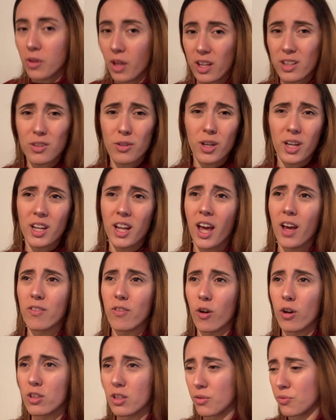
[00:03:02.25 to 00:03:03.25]
And you can have
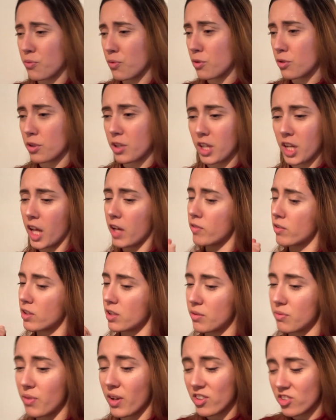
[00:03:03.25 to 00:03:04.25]
only fruit, you can have
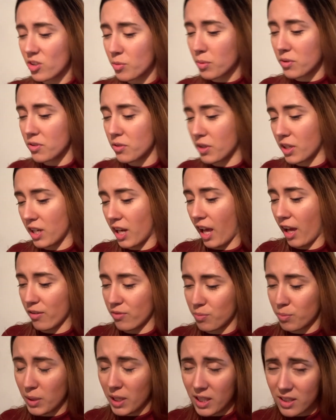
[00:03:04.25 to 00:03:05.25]
only vegetables, you can
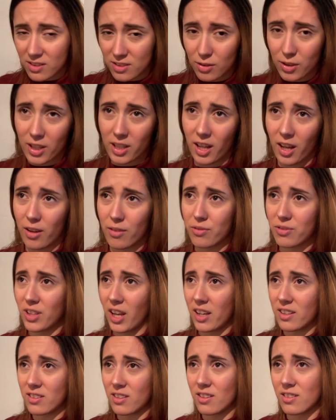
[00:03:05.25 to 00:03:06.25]
have mix, you can have
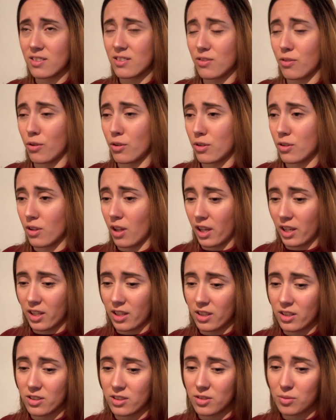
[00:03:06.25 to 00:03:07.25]
sizes for like
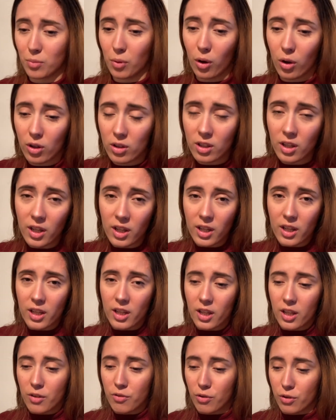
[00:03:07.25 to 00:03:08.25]
small,
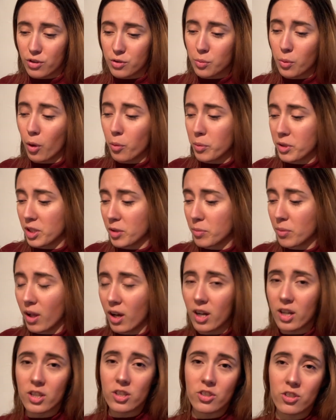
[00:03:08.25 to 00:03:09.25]
medium,
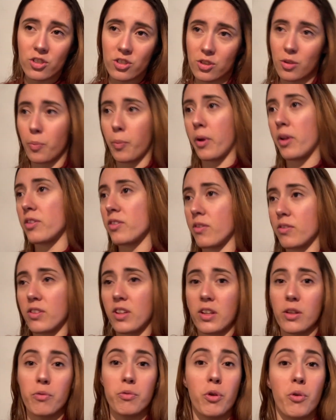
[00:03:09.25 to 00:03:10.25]
large, depends on the
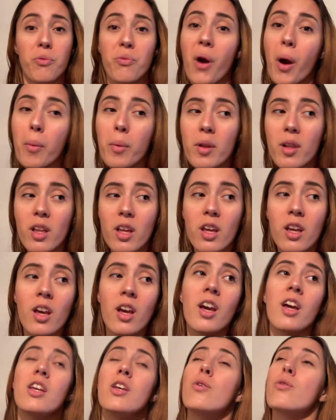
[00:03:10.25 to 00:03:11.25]
size of your family.
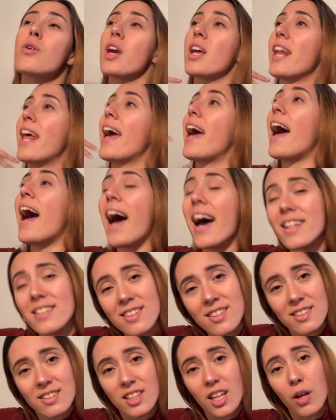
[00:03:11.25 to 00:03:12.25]
You can add
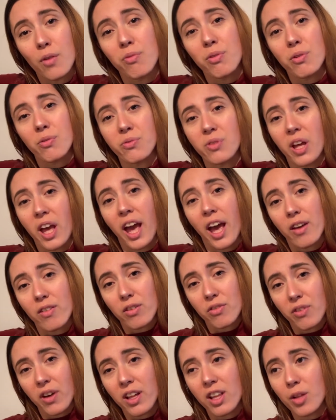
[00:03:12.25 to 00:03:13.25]
stuff if they have
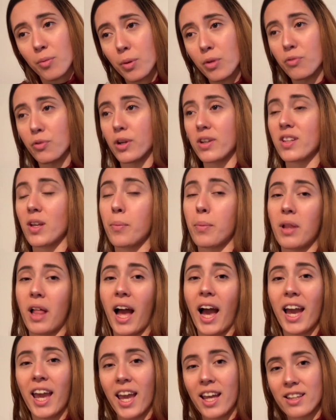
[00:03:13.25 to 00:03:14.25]
available. For example,
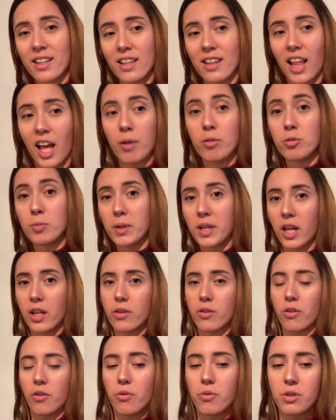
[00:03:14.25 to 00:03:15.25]
I added limes because
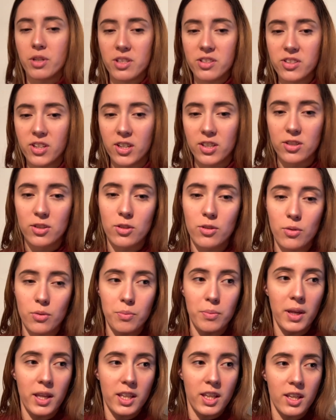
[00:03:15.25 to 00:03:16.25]
I want to start
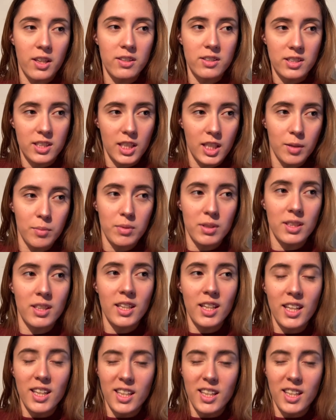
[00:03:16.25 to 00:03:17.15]
making some